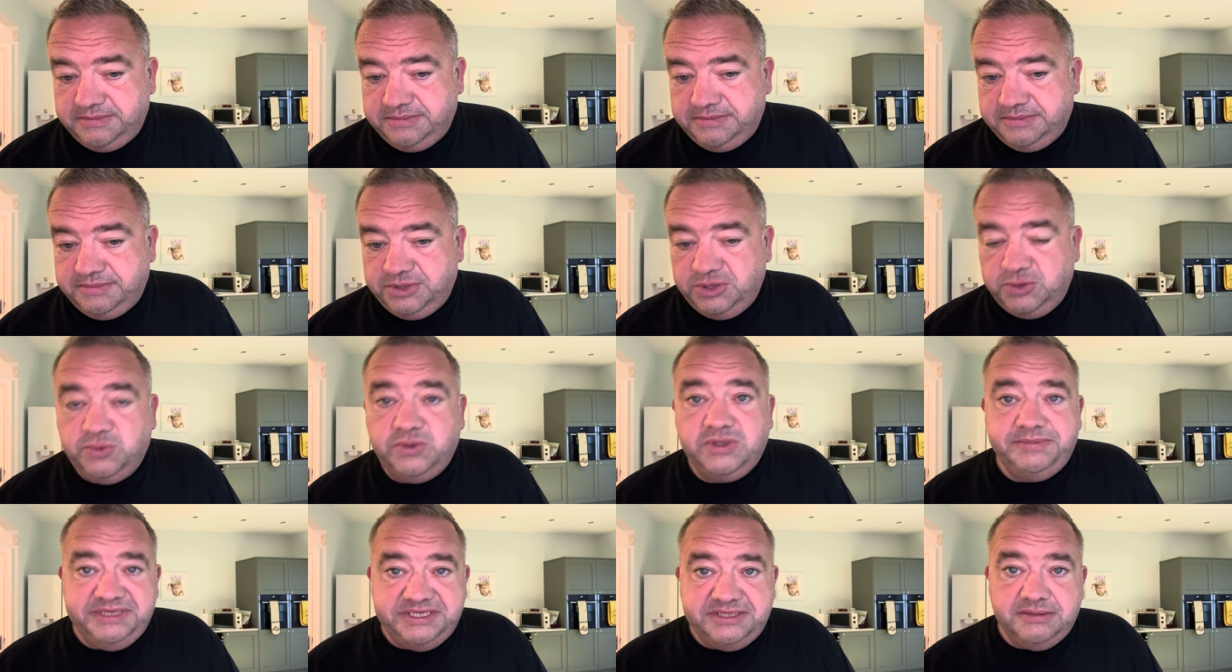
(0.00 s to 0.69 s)
But there
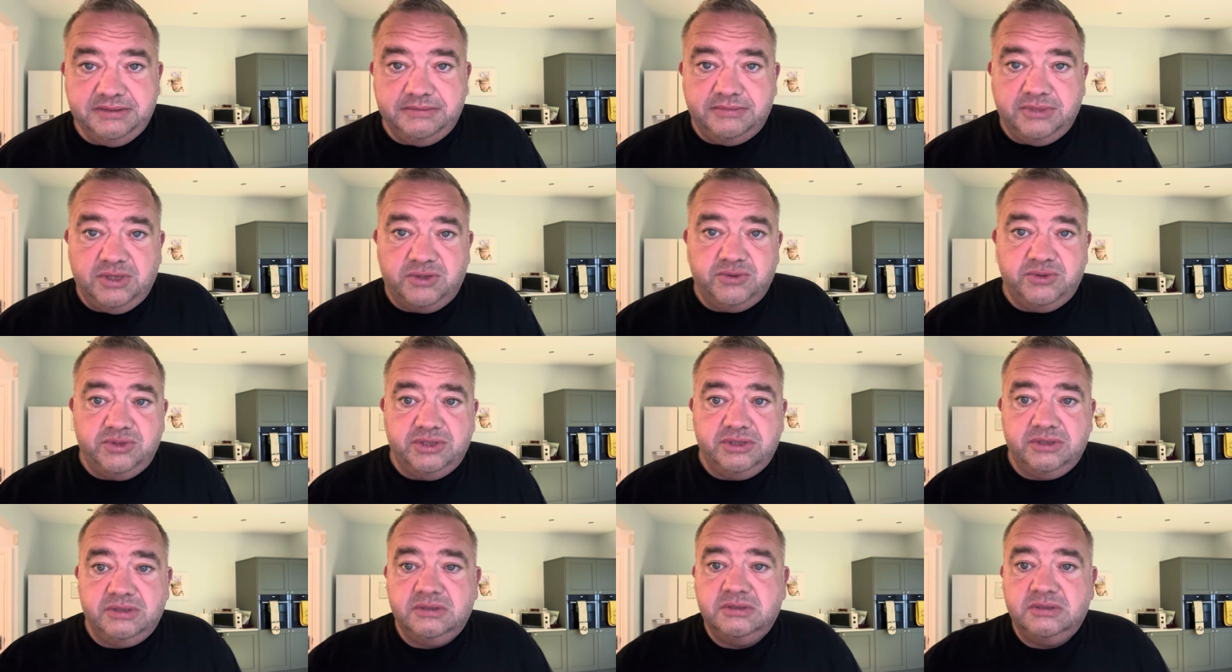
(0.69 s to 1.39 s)
will be
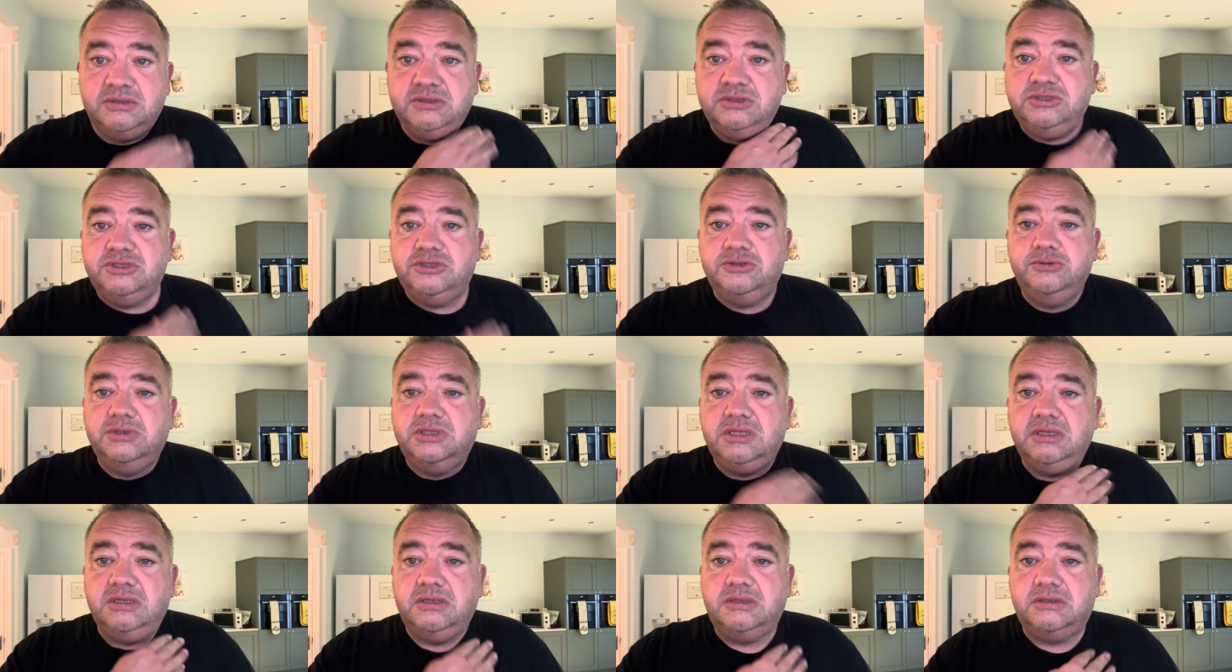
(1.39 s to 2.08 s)
tomorrow, 2
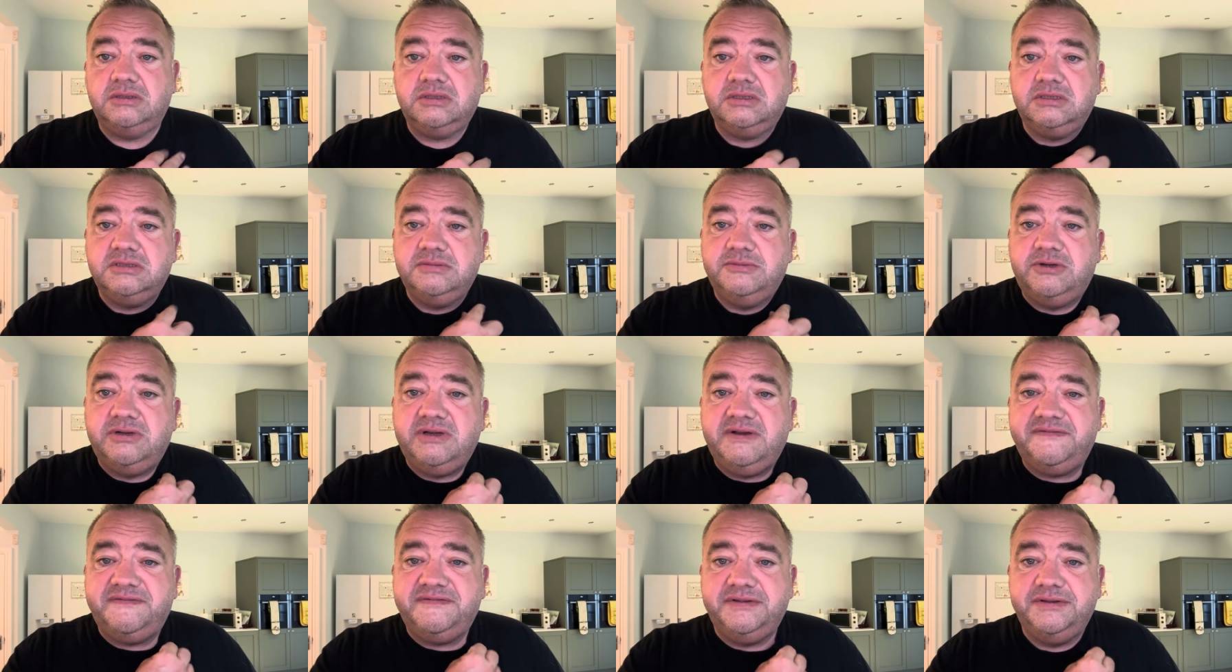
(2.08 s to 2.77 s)
o'clock,
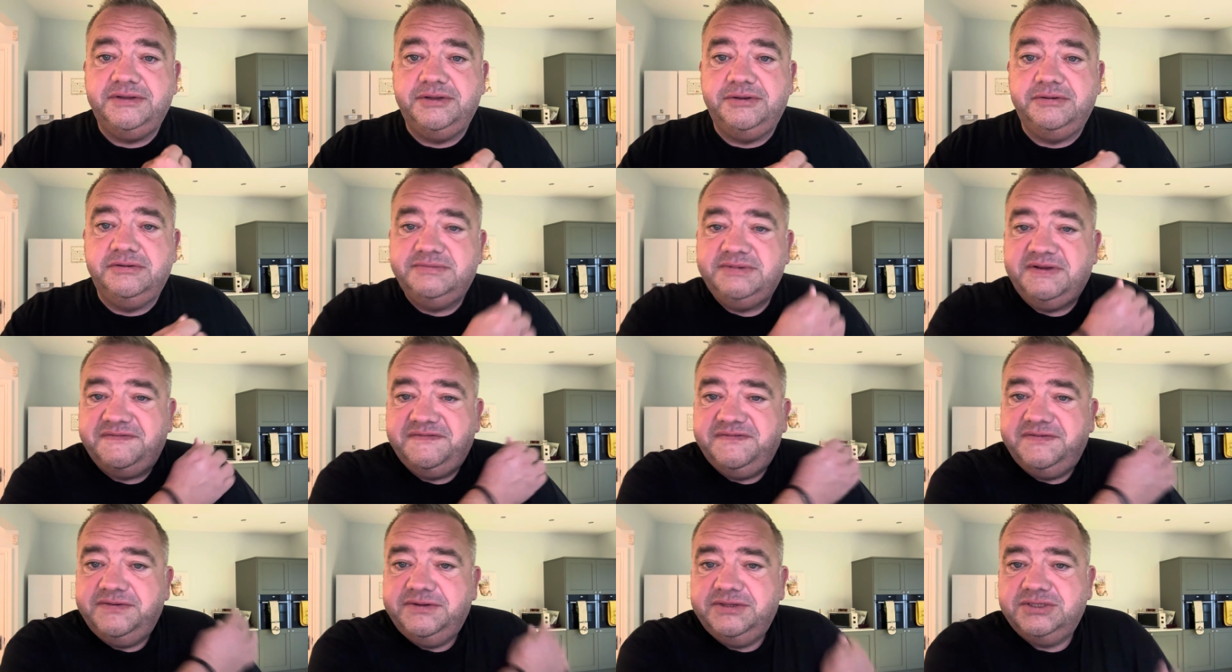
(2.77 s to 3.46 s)
tomorrow afternoon, my
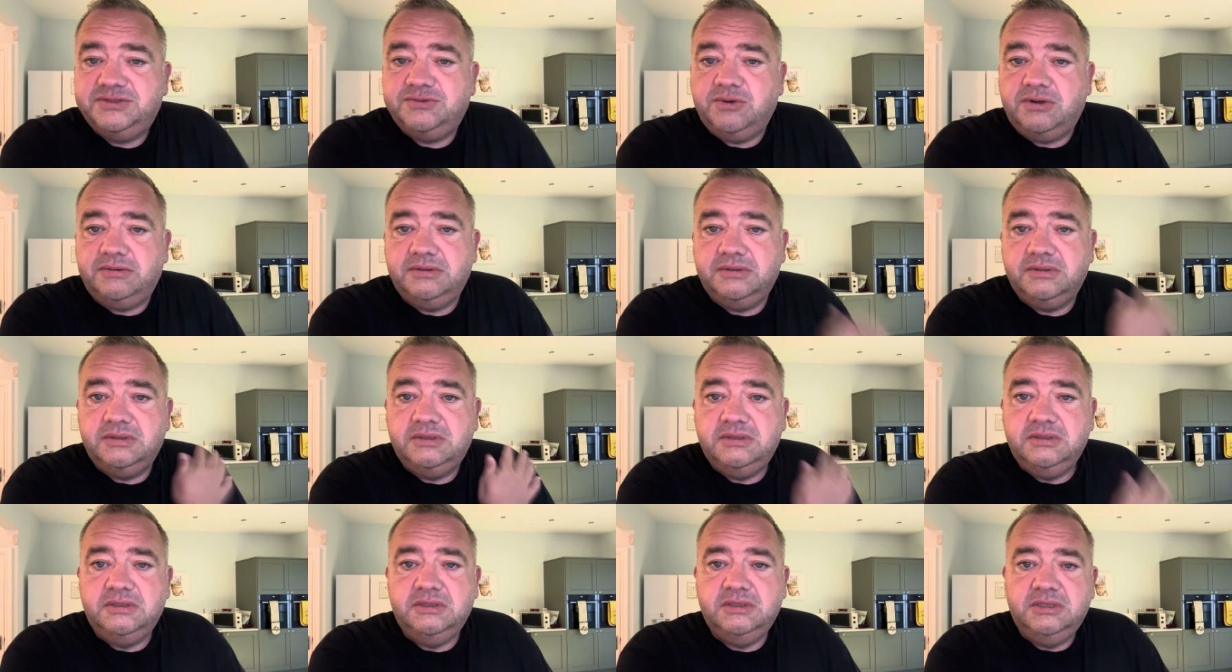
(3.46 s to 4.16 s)
first one.
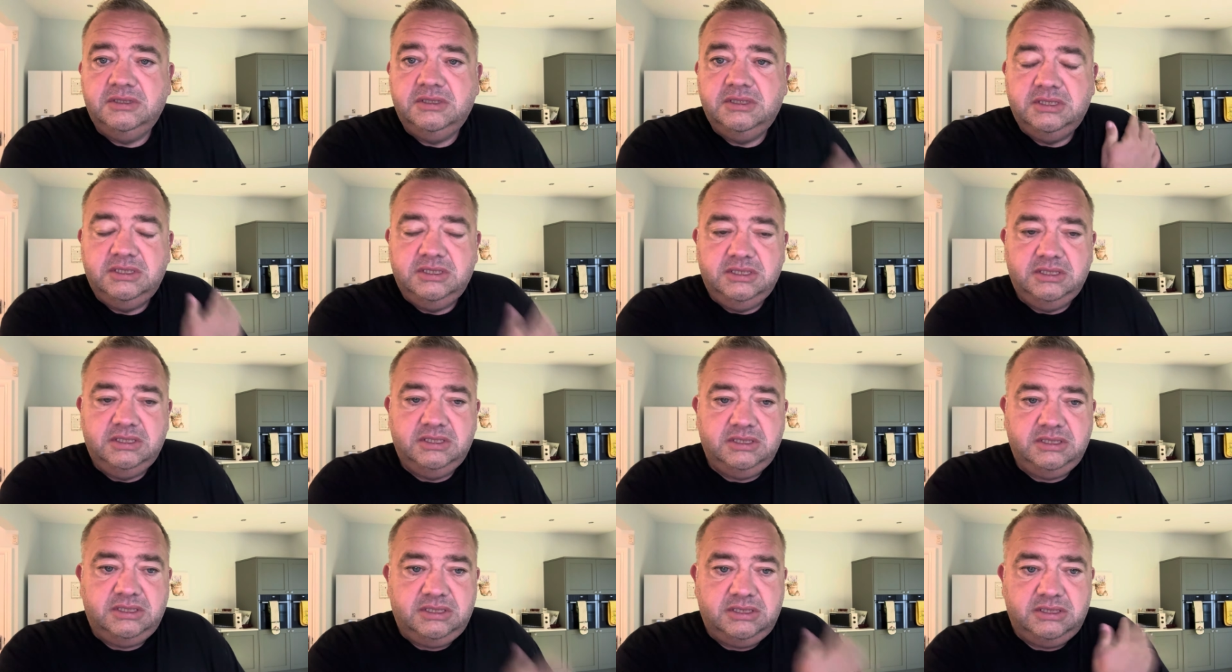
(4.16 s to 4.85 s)

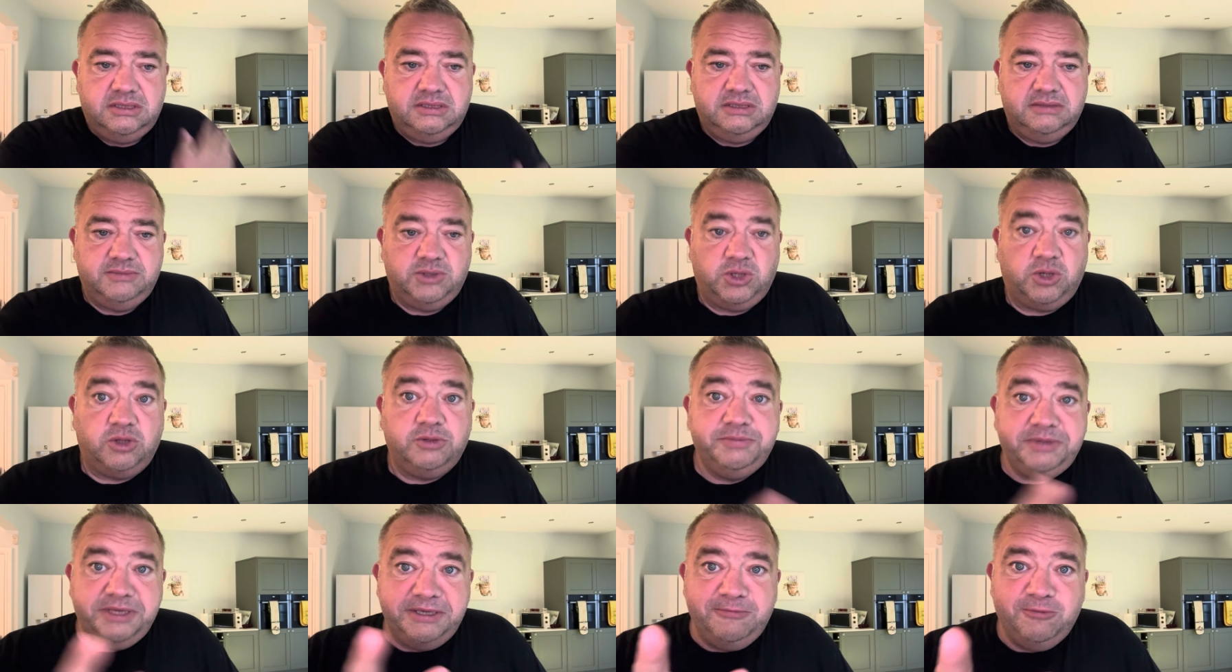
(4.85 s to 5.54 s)
All
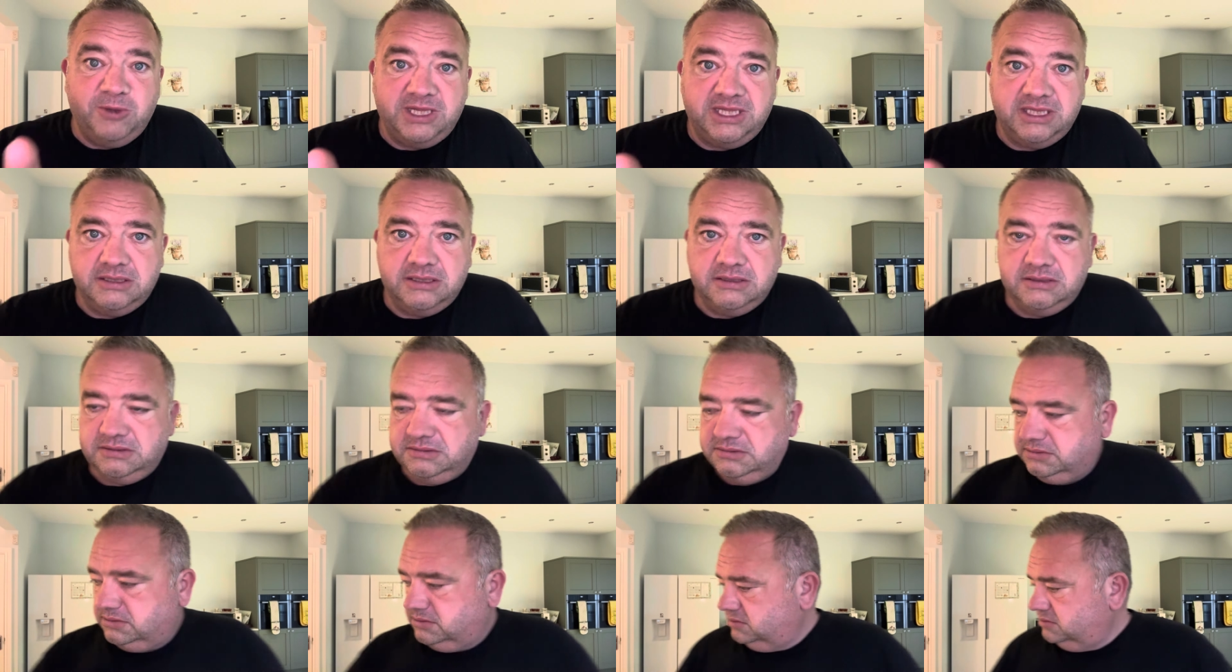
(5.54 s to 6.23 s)
being well,
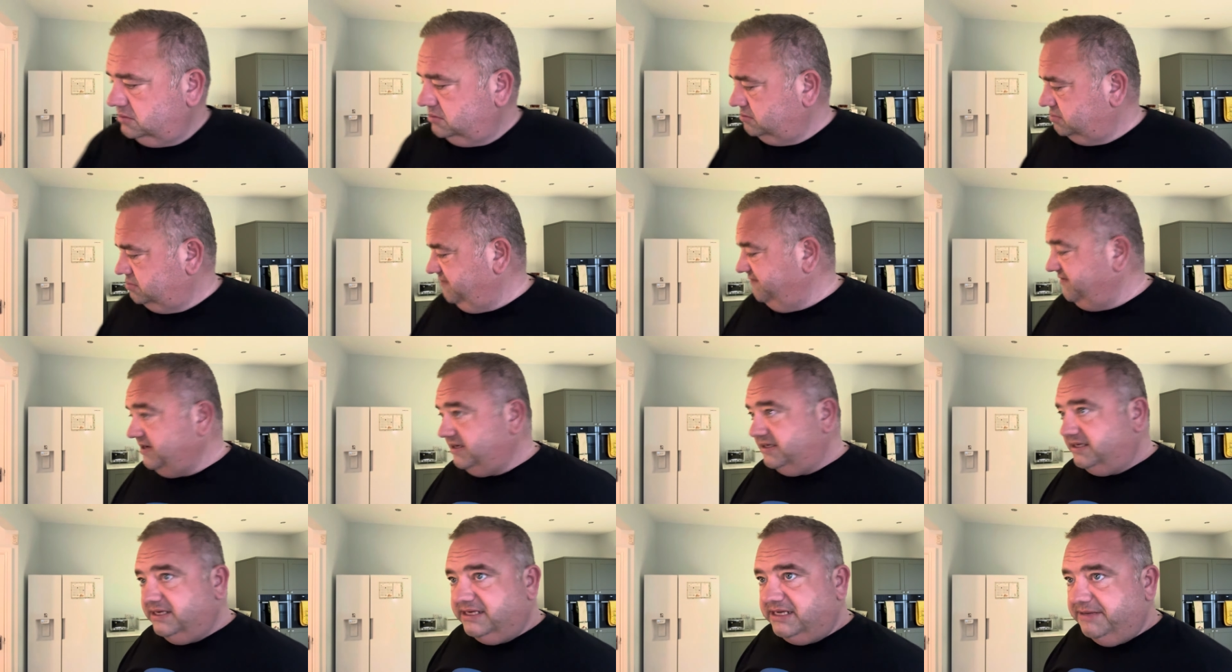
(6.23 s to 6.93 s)

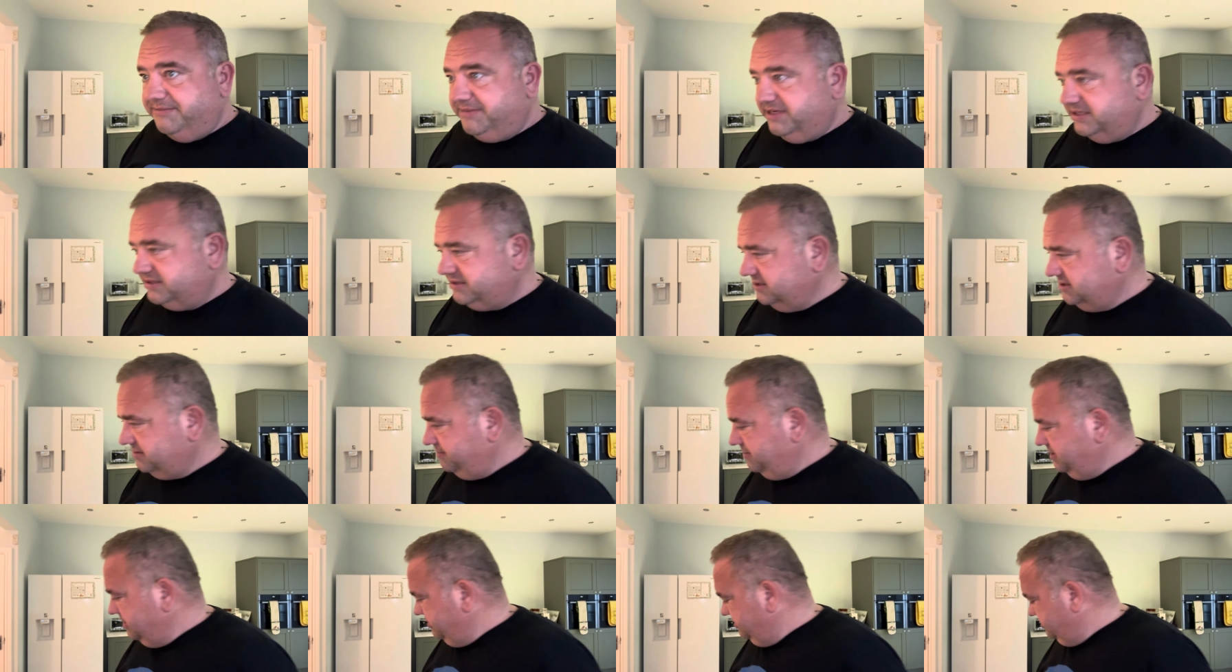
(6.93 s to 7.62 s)
providing I get back to
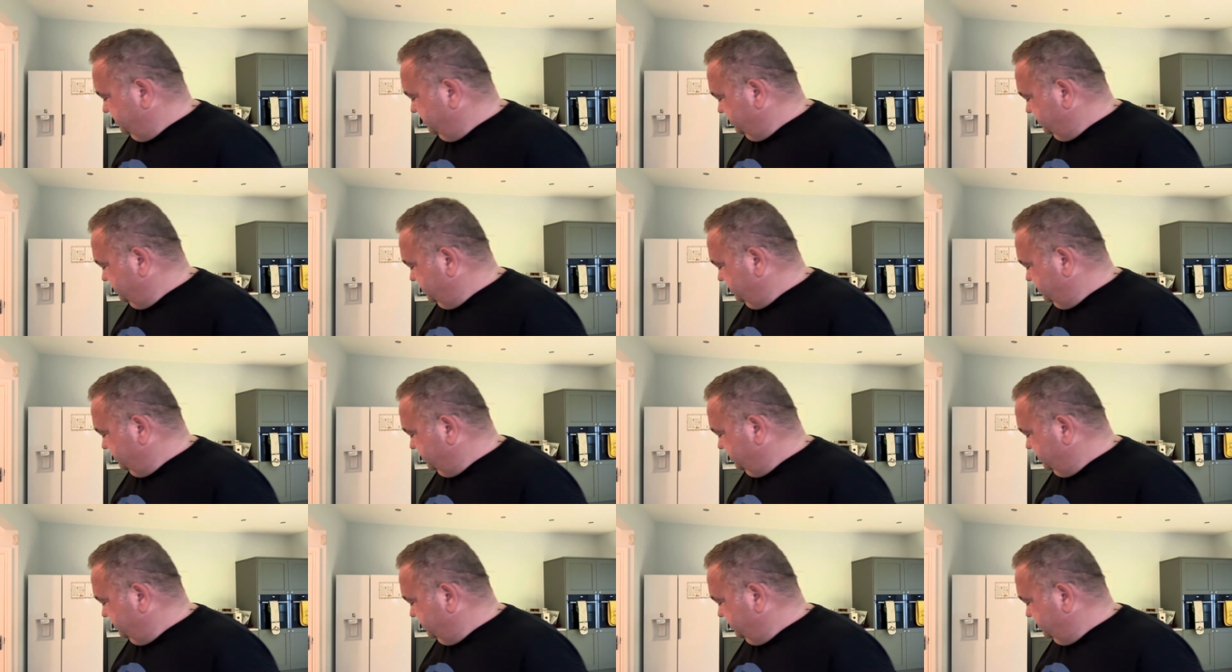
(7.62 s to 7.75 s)
Spain,